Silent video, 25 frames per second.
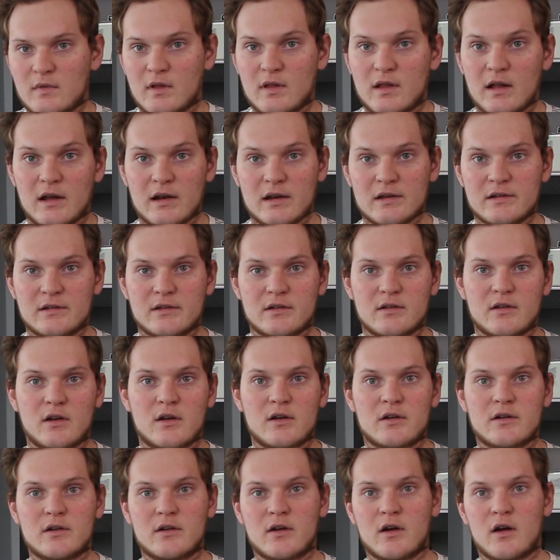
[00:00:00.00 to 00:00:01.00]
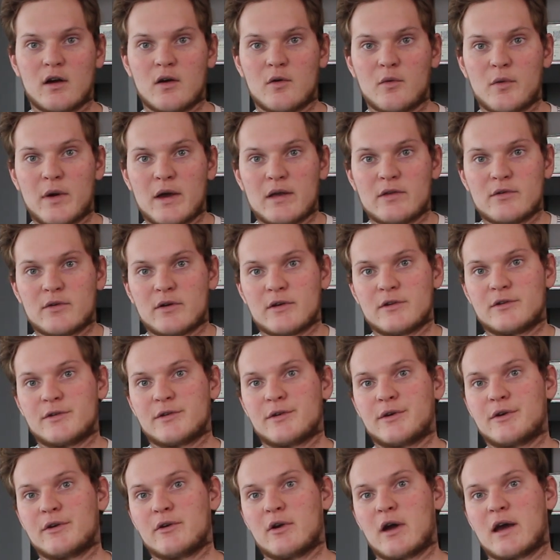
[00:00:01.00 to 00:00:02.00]
Now this is another way to
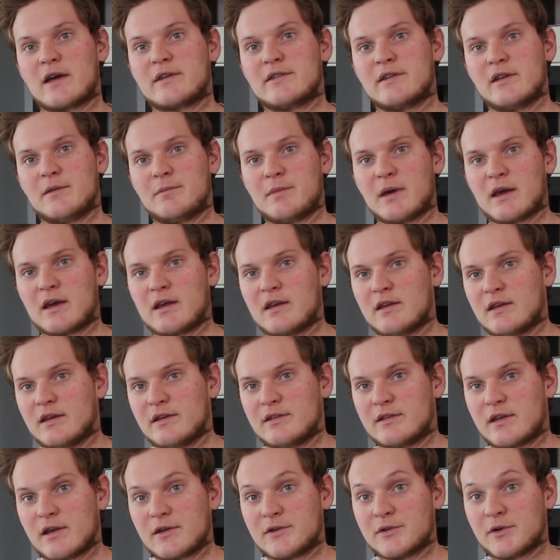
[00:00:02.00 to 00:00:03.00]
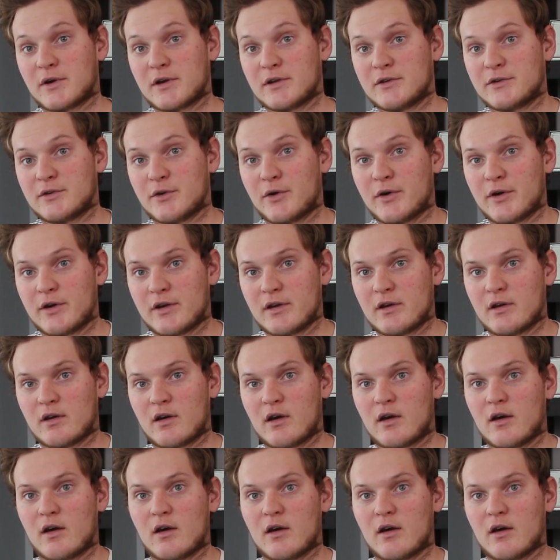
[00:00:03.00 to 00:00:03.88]
ensure you actually pick a niche that you enjoy,